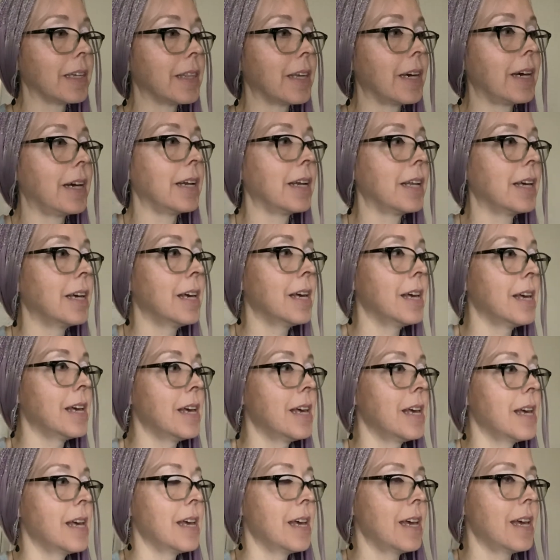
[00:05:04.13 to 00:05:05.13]
that.
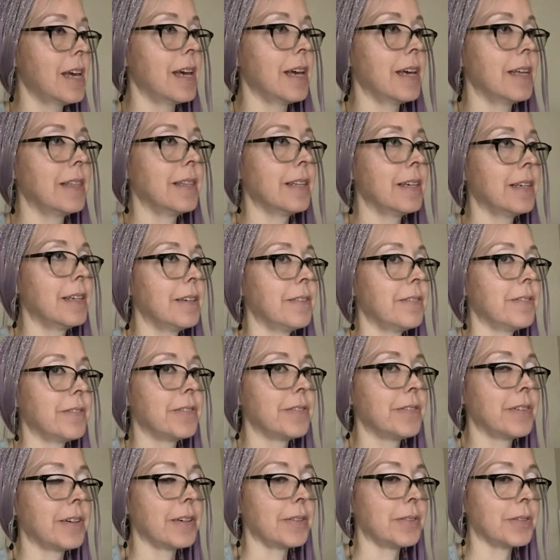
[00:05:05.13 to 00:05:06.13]
And then
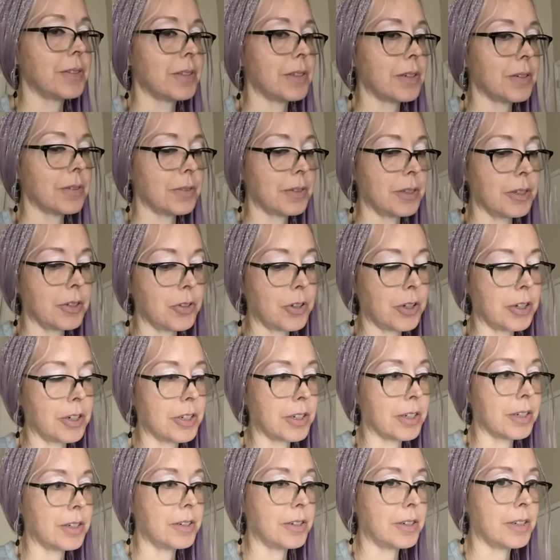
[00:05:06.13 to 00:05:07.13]
if I was to only charge
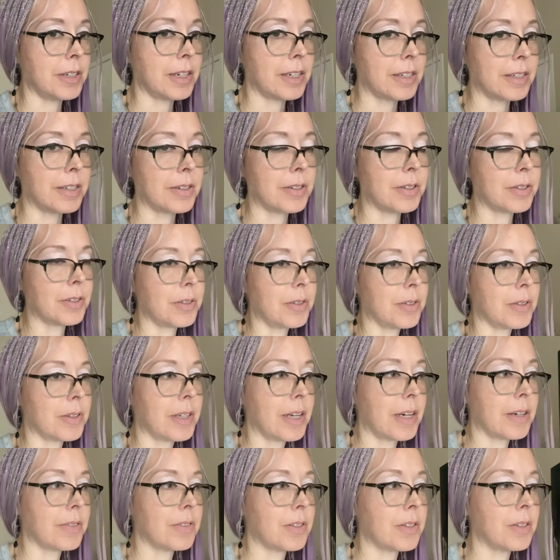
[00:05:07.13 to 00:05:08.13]
$100, you'll
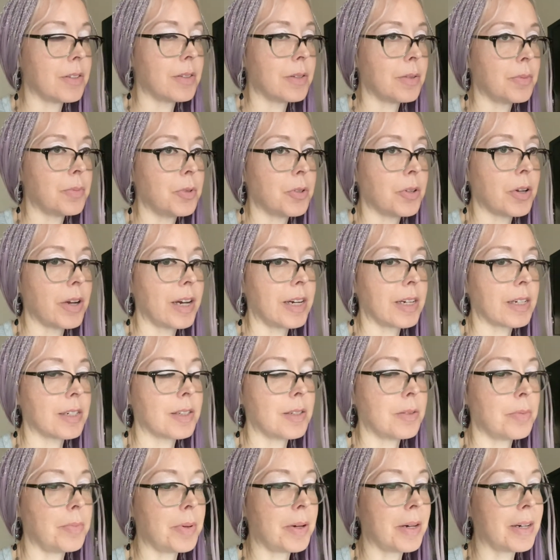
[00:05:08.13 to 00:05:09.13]
have to
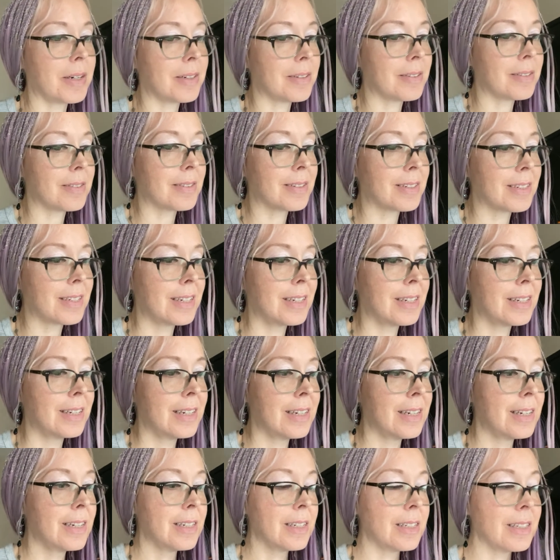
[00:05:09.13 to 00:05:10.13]
subtract about
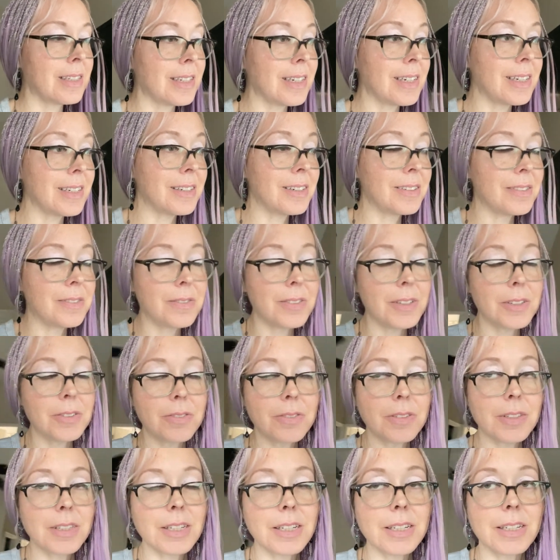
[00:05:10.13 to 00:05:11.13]
10 to
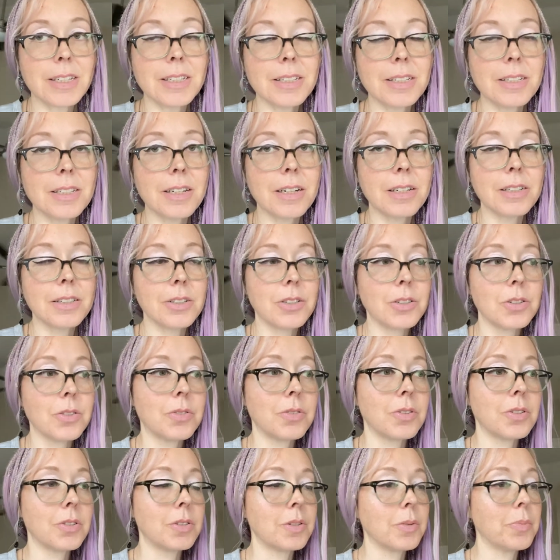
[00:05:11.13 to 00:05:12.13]
$15
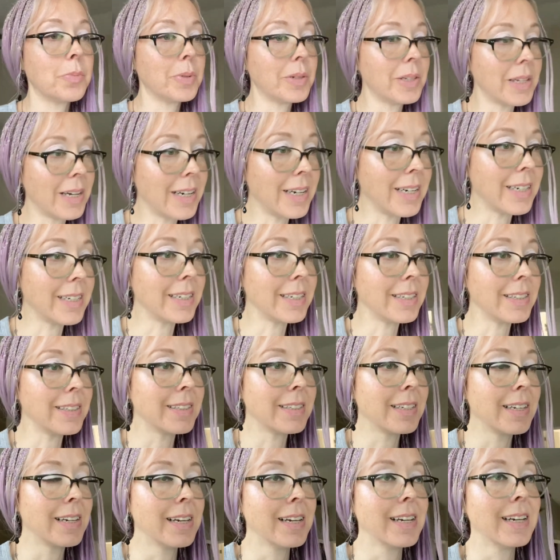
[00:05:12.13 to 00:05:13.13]
for supplies.
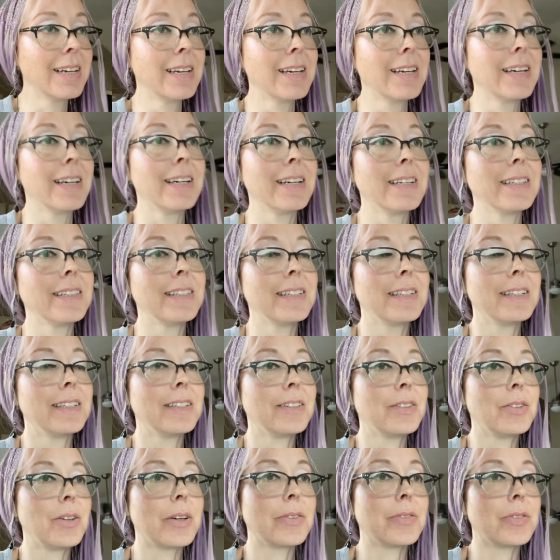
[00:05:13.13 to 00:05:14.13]
And then
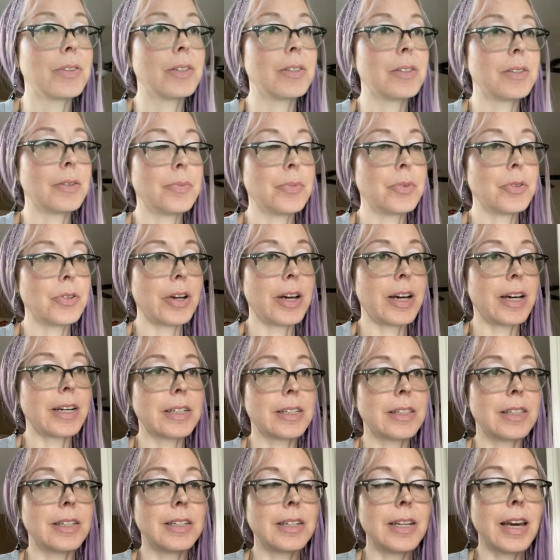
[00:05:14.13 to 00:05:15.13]
you have to
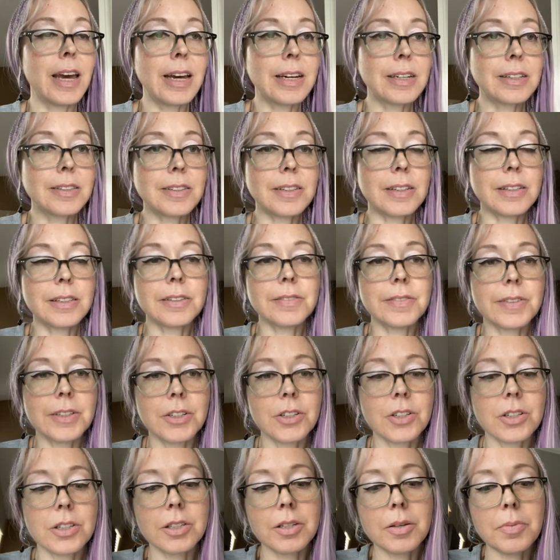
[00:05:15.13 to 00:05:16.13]
subtract the tax I'll
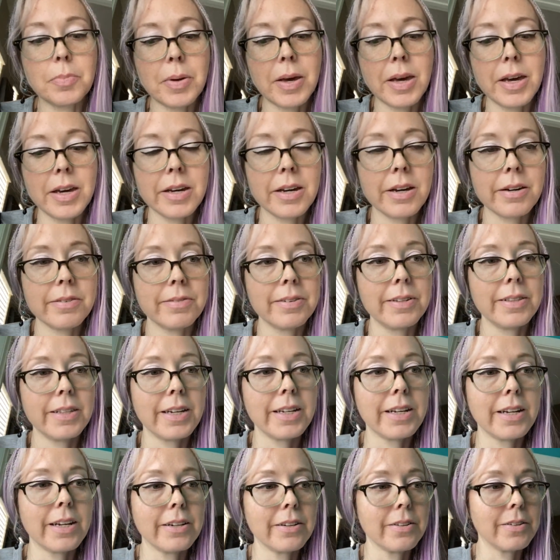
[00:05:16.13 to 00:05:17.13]
eventually pay off of
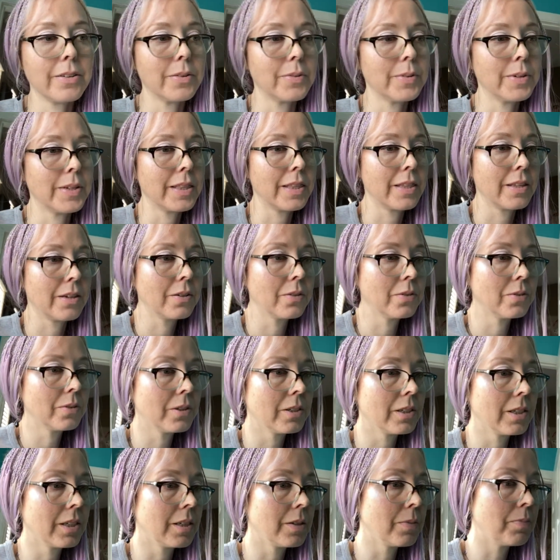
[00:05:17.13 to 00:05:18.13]
that. I don't know what,
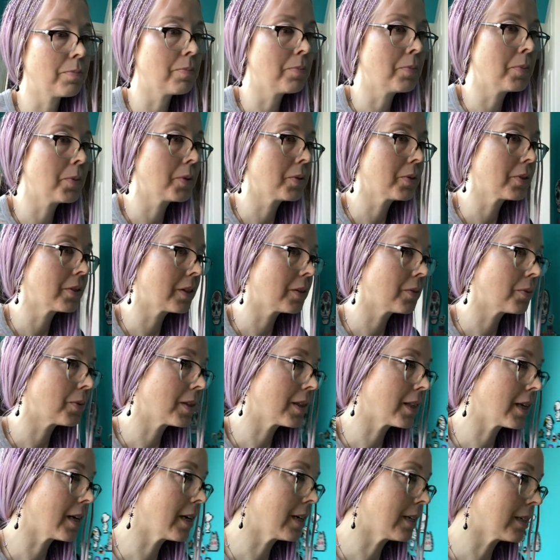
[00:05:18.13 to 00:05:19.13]
holy moly, what
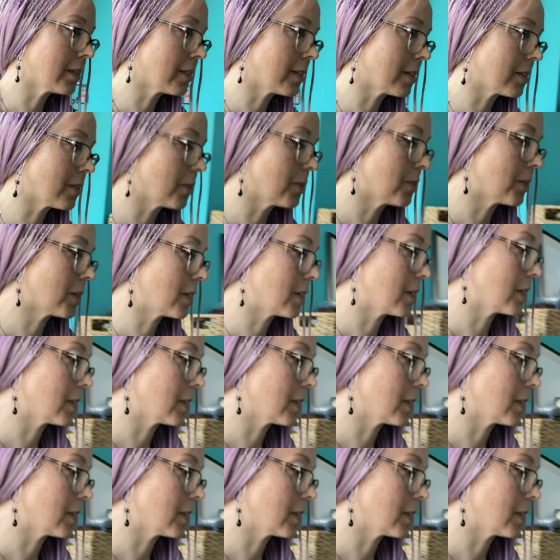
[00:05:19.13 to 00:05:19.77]
the hell is going on